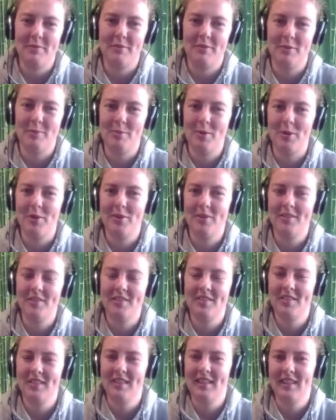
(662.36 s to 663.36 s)
for more.
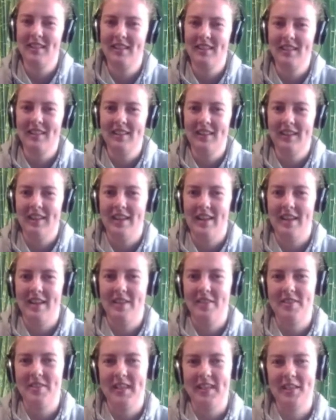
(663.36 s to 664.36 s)

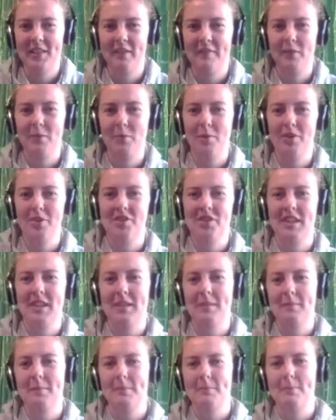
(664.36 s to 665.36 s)
Thank you for watching.
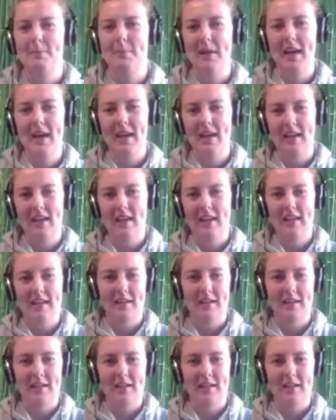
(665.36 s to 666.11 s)
Bye!